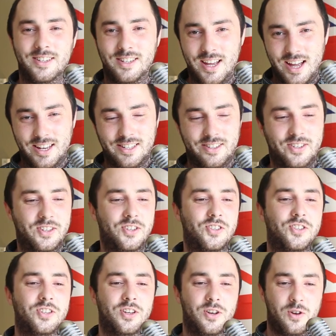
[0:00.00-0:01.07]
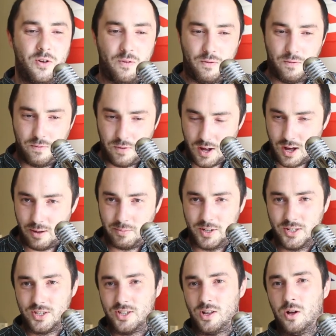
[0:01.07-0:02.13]
dancers,
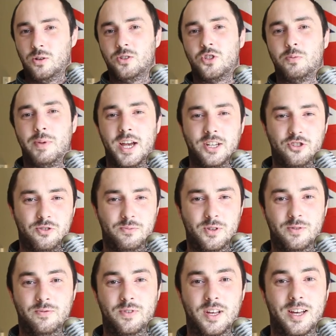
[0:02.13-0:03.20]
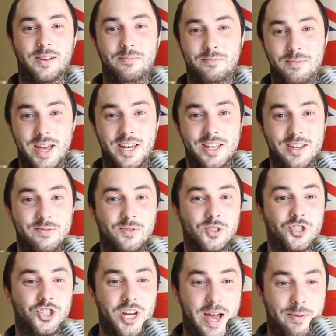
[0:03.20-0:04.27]
farmers, the whole spectrum of
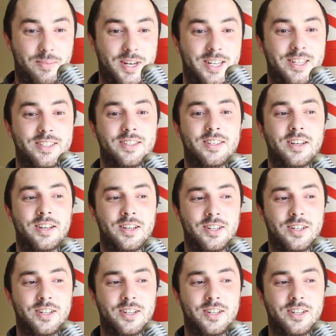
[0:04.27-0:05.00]
medieval Japanese